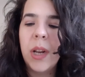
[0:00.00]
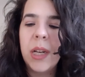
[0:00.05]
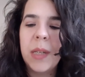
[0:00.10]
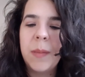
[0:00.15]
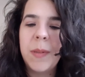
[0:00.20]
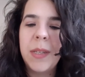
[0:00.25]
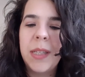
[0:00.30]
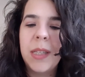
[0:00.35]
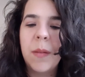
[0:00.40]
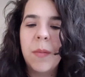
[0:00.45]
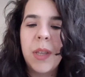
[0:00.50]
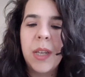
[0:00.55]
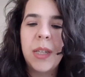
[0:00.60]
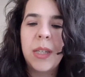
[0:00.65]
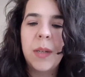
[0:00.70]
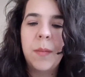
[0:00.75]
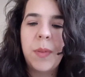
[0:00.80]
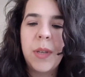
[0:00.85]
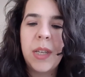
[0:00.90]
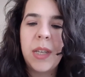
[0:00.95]
it to be something
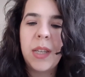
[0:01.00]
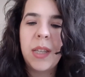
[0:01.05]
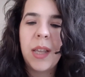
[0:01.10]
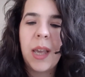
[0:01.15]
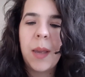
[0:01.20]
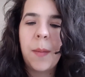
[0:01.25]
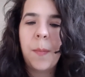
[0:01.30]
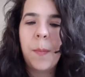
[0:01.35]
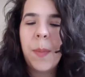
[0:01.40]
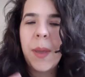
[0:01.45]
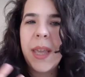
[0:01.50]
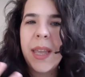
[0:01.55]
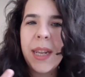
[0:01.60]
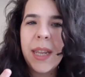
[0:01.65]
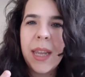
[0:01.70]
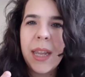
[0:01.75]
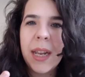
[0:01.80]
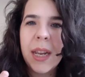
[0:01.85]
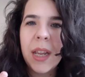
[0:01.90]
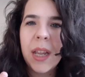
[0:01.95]
to be like
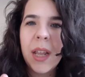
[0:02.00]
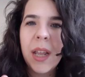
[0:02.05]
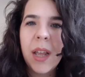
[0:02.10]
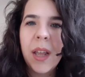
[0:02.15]
pitied.